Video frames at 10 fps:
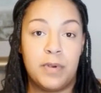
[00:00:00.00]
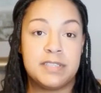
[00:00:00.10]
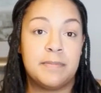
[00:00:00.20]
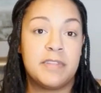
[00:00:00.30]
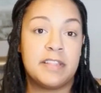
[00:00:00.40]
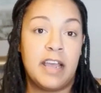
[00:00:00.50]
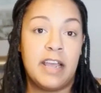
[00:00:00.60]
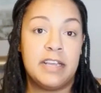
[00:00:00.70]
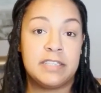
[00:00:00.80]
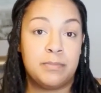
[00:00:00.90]
something that
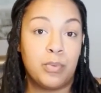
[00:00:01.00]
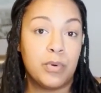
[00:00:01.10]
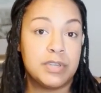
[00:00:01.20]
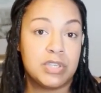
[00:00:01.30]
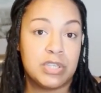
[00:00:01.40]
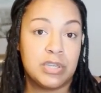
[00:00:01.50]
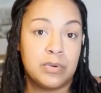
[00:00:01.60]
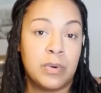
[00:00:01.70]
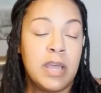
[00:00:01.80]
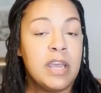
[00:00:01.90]
is important to
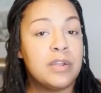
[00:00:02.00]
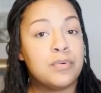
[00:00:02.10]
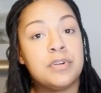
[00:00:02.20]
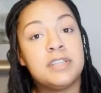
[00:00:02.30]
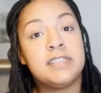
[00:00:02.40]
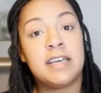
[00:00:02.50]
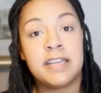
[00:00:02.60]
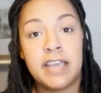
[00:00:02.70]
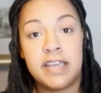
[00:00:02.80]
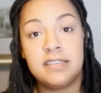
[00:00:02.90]
you in order to
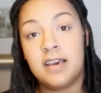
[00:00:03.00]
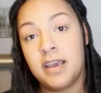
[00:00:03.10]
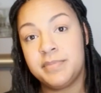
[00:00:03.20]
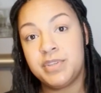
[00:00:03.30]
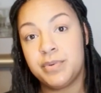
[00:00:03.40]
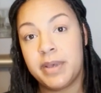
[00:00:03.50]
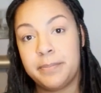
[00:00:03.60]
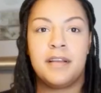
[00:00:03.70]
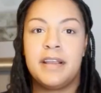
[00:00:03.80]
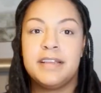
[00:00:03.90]
dedicate time to it.
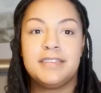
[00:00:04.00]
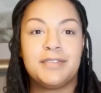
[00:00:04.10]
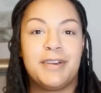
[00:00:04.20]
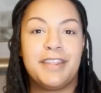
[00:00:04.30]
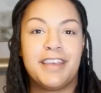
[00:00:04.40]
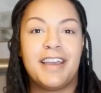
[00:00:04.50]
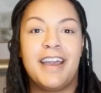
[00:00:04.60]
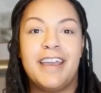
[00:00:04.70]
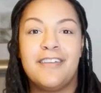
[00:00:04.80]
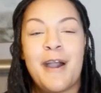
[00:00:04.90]
All right, so I think
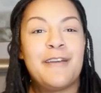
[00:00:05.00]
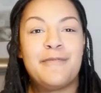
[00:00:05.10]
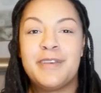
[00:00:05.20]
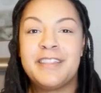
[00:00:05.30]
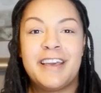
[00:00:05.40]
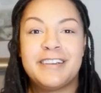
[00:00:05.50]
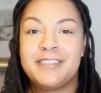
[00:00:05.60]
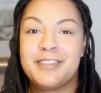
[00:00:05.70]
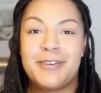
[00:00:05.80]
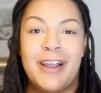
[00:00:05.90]
I've beaten that
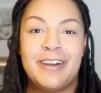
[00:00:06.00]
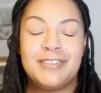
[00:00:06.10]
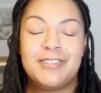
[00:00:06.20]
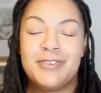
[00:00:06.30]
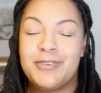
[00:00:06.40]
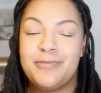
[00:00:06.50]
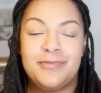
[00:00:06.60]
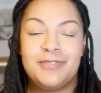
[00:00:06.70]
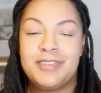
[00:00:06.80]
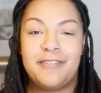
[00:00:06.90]
into the ground, so you
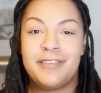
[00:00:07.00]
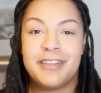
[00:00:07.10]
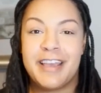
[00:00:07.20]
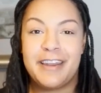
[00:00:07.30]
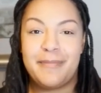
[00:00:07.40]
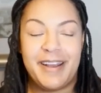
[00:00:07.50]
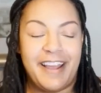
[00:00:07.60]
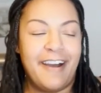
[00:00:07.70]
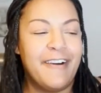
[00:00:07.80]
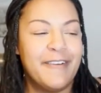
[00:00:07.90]
definitely get it by
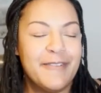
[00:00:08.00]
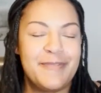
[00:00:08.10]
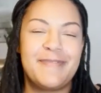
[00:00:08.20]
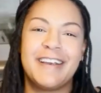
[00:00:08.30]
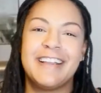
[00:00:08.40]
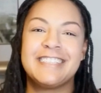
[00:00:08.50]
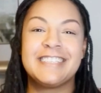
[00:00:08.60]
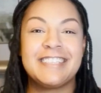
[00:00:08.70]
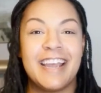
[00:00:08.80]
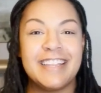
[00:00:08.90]
now. But
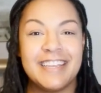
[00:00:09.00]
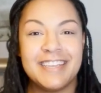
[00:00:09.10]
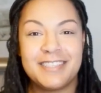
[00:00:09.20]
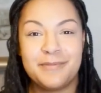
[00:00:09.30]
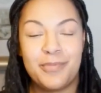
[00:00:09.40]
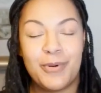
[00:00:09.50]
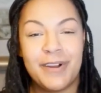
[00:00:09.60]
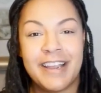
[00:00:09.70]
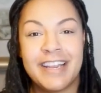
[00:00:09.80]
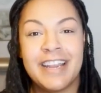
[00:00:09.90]
decide that it's
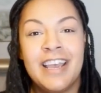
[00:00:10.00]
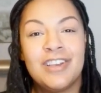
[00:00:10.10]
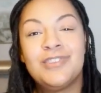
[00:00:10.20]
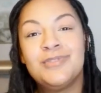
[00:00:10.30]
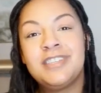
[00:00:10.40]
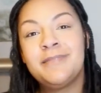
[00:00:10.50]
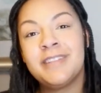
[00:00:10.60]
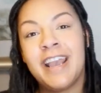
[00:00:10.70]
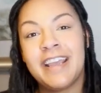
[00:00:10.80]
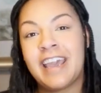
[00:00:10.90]
important. Use some of
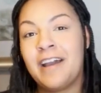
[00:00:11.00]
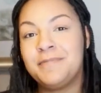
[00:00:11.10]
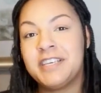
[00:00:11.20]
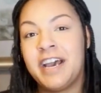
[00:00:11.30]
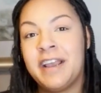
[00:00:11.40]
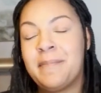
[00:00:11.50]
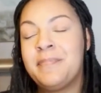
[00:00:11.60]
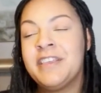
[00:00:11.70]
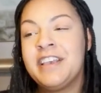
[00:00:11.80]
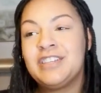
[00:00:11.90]
that gap time
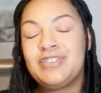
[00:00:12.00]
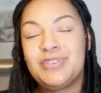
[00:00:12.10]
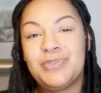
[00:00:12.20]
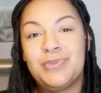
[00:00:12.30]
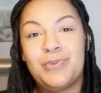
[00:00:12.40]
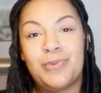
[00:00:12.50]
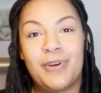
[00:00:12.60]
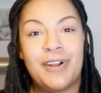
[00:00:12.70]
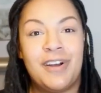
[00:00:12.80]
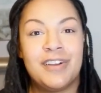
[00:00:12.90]
to
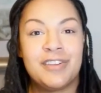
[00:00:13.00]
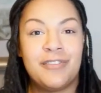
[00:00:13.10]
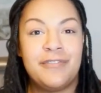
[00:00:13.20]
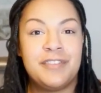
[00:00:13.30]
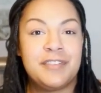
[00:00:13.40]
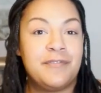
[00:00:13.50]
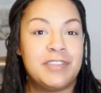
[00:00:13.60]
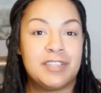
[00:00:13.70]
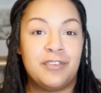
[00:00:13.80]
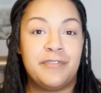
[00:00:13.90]
work on your
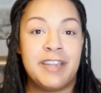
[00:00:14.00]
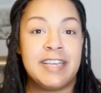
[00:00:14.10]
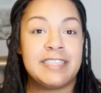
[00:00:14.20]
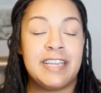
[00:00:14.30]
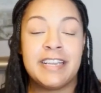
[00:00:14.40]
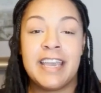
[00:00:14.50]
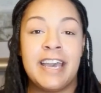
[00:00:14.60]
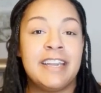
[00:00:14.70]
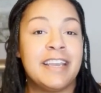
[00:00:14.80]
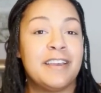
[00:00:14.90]
physical fitness. And
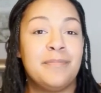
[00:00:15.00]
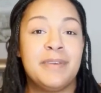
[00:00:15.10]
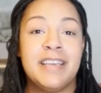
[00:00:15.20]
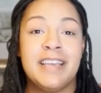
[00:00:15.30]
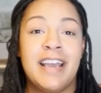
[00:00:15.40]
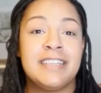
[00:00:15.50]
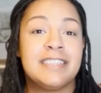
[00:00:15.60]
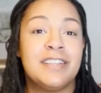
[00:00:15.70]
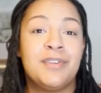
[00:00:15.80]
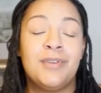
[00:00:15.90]
again, it can be as
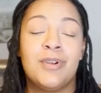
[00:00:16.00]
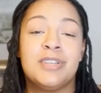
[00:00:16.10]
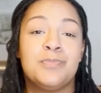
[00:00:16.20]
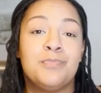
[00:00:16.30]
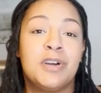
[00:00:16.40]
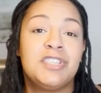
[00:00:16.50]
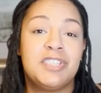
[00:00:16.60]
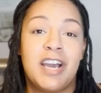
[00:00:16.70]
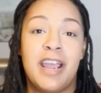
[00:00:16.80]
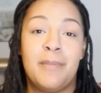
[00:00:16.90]
little or as much
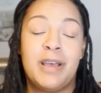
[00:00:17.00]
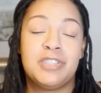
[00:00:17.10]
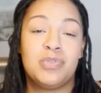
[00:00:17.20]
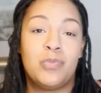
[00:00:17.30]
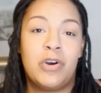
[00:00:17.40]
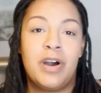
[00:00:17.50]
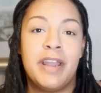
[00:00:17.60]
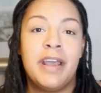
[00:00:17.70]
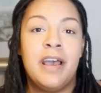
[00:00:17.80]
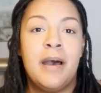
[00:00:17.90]
time as you
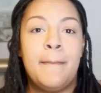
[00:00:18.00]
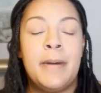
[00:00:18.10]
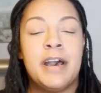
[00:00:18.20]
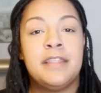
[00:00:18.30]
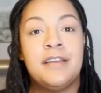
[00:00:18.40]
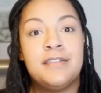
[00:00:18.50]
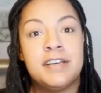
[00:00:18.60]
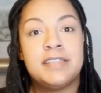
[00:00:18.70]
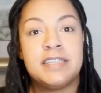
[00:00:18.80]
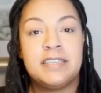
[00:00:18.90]
want, but there
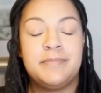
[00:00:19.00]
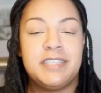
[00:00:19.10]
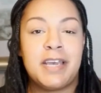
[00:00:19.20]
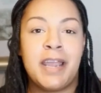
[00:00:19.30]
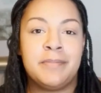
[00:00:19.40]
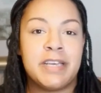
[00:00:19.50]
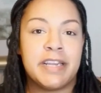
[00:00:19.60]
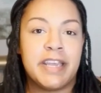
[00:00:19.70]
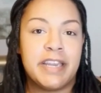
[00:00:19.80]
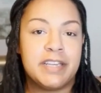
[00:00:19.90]
does need to be time
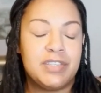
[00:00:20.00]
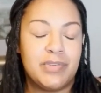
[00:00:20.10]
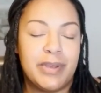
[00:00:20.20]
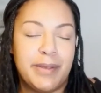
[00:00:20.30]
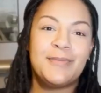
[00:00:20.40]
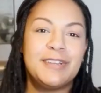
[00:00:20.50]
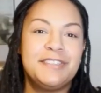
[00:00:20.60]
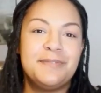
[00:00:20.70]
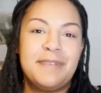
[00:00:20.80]
dedicated to it. Once you